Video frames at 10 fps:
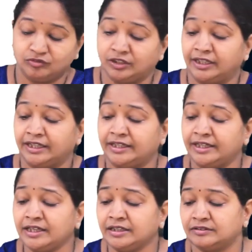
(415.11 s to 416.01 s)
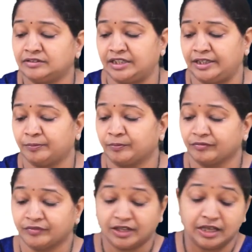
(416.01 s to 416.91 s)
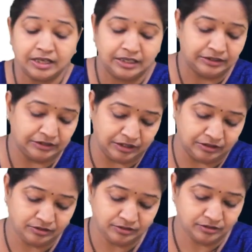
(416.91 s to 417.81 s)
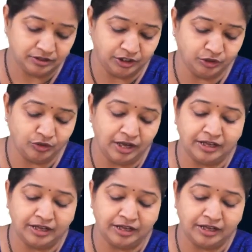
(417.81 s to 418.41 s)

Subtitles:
The degree 3. Now, you